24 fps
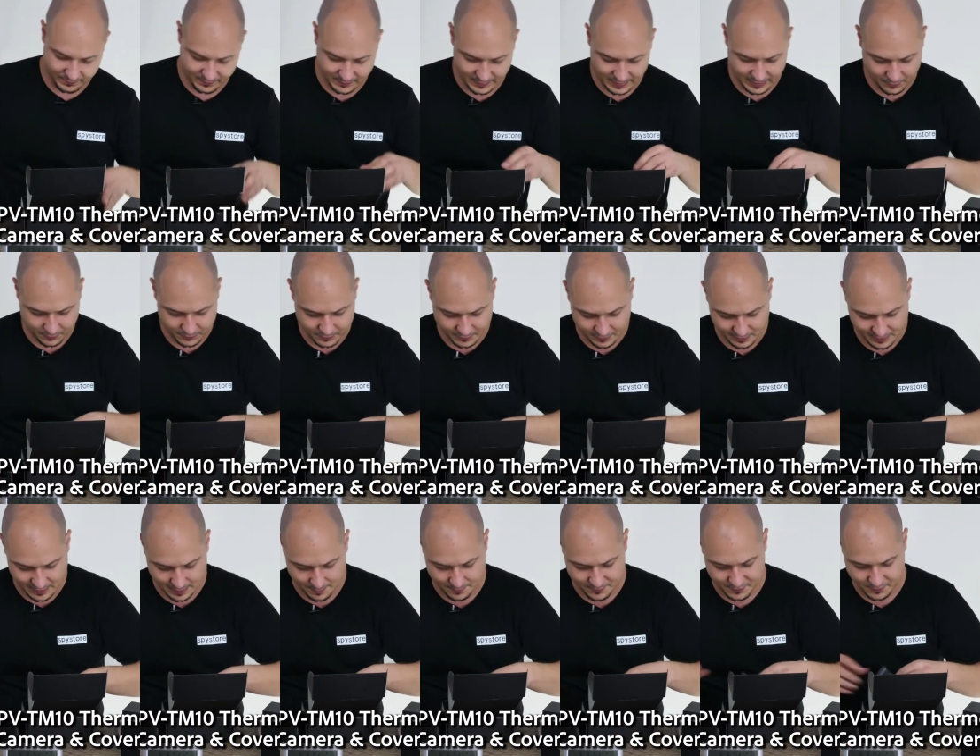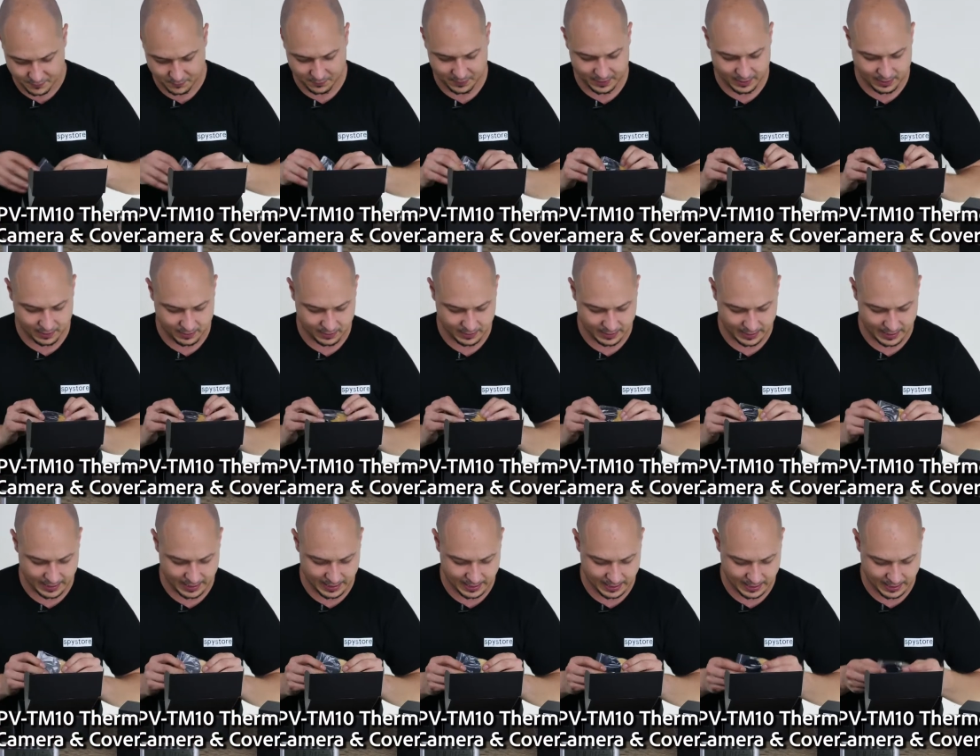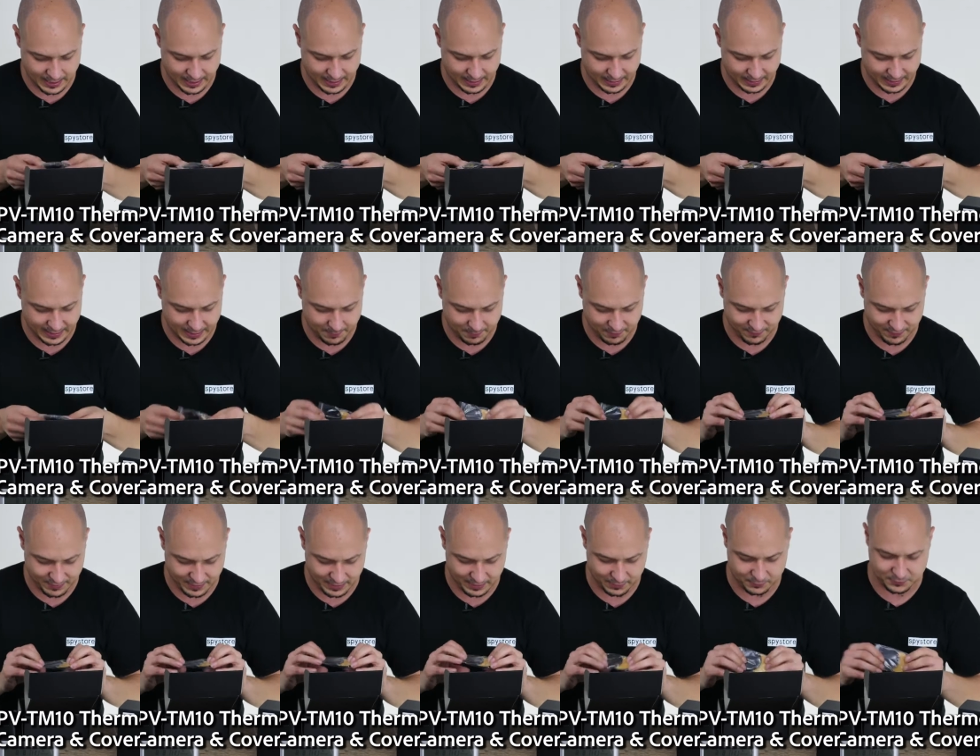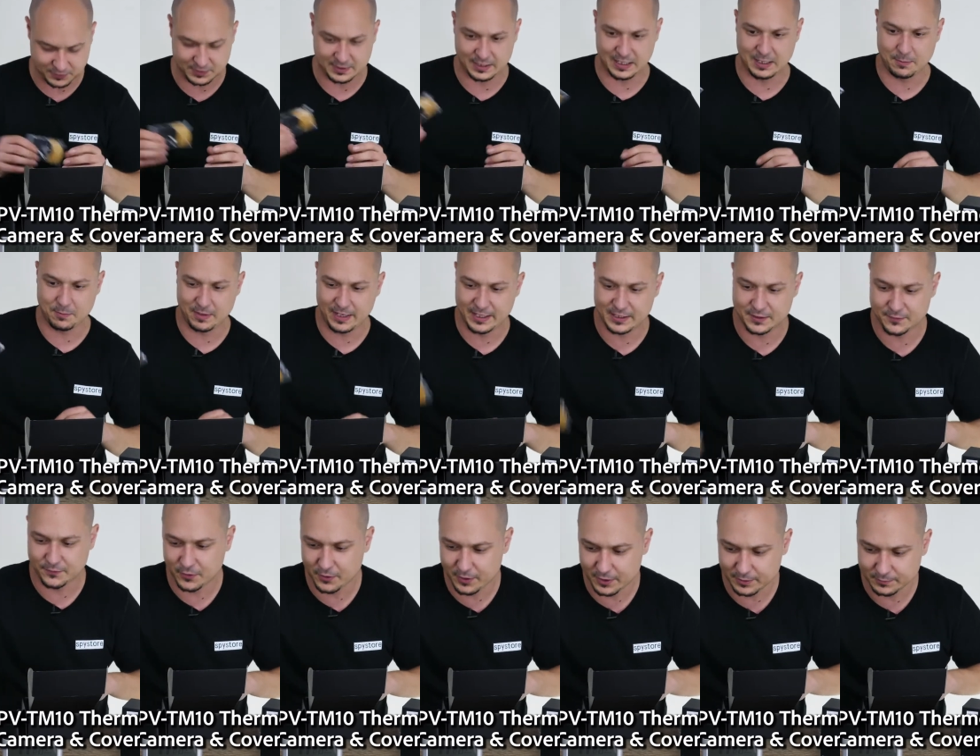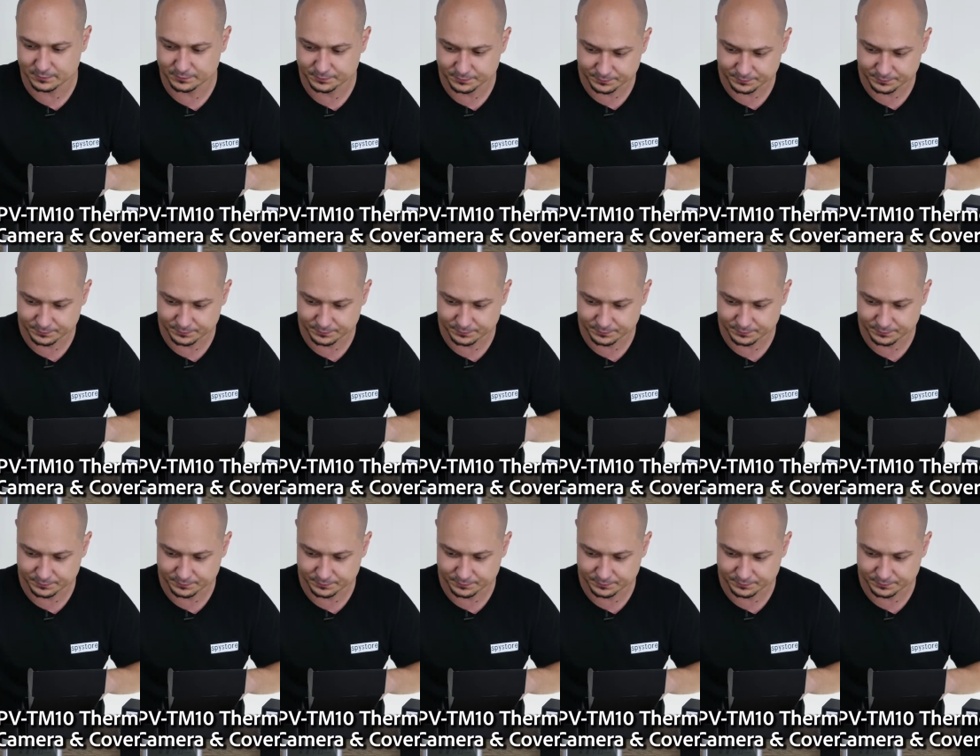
It also comes with a couple of other little sticky plates for it,